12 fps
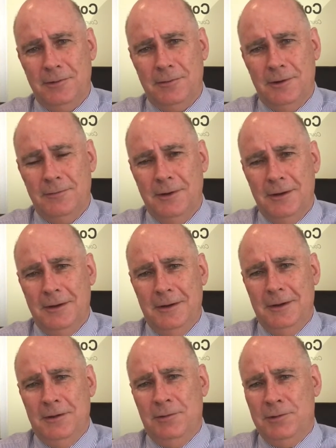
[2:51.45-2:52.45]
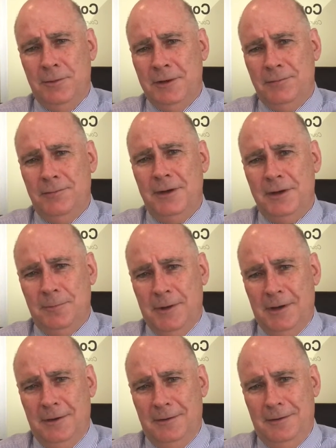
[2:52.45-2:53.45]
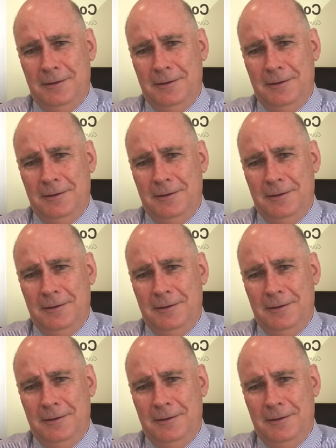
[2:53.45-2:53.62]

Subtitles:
growth, which when you think about it,